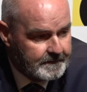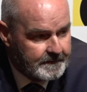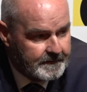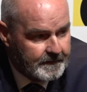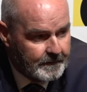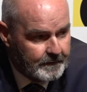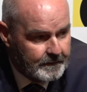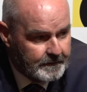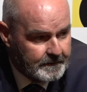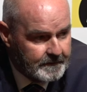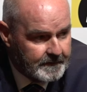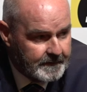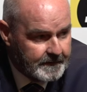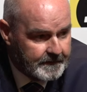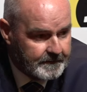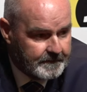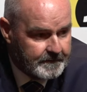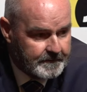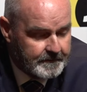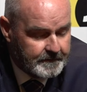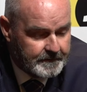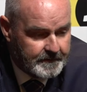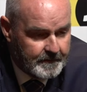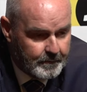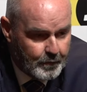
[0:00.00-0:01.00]

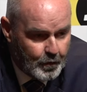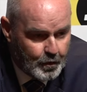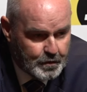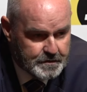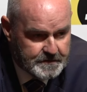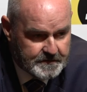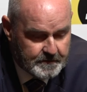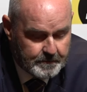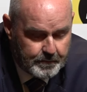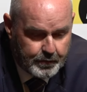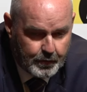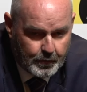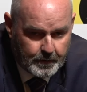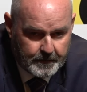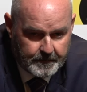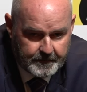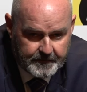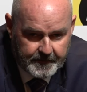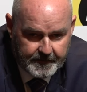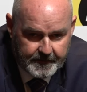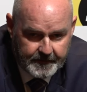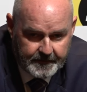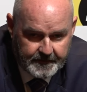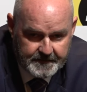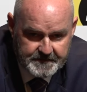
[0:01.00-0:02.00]
The most important
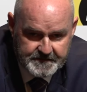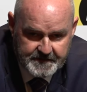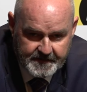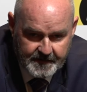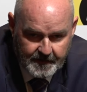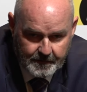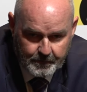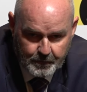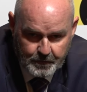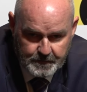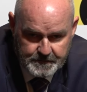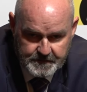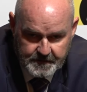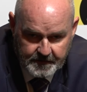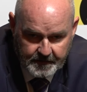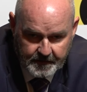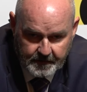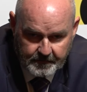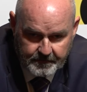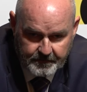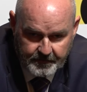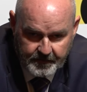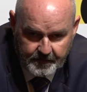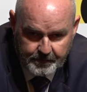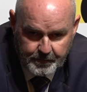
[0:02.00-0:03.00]
thing in this camp was to
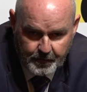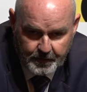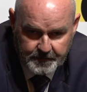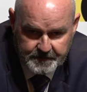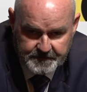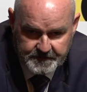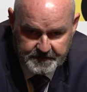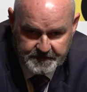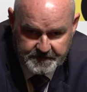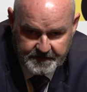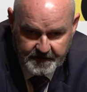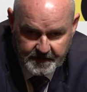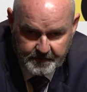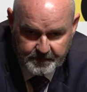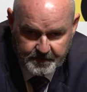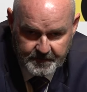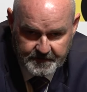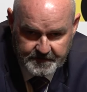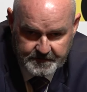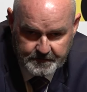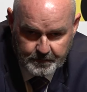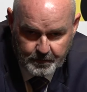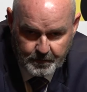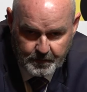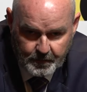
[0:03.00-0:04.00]
get 3 points in
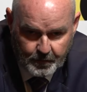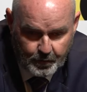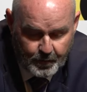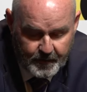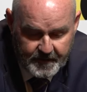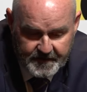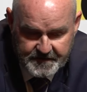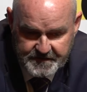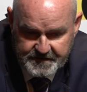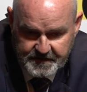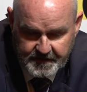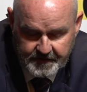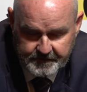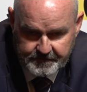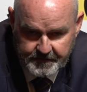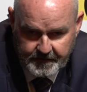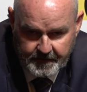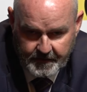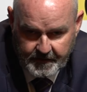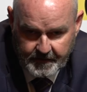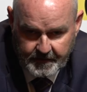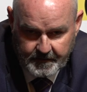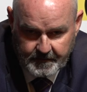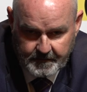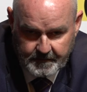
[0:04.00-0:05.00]
Cyprus. We achieved
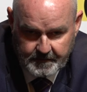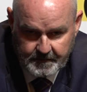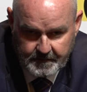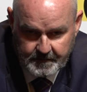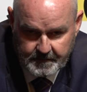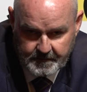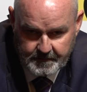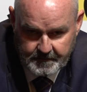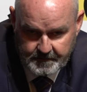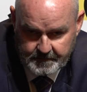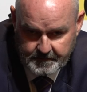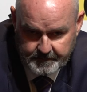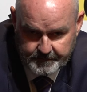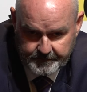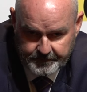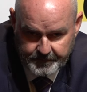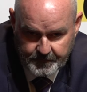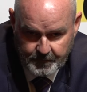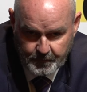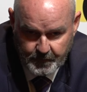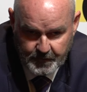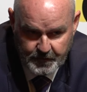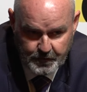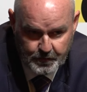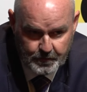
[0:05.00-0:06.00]
that.
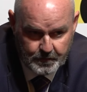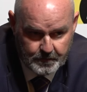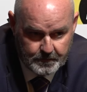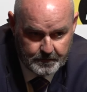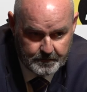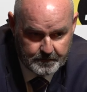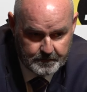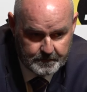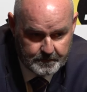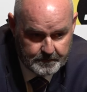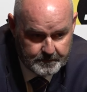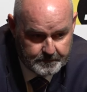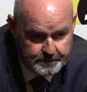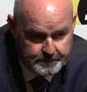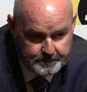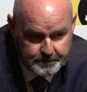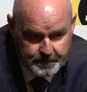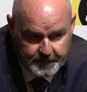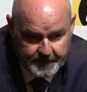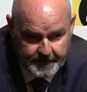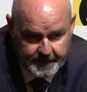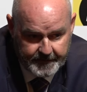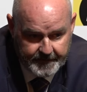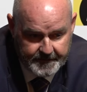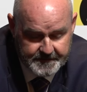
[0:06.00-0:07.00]
We knew
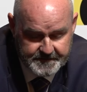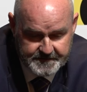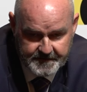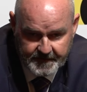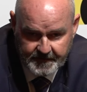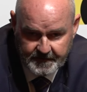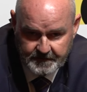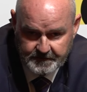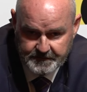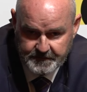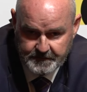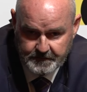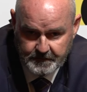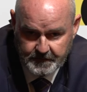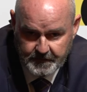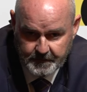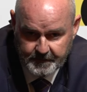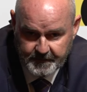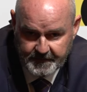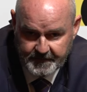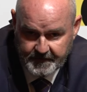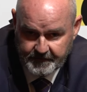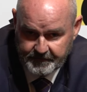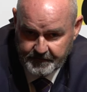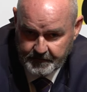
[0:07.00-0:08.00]
playing against England is going to
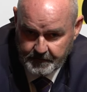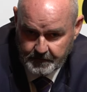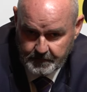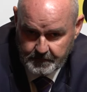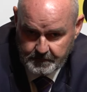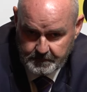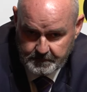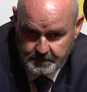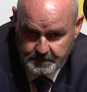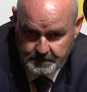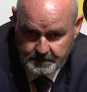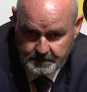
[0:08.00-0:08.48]
be difficult.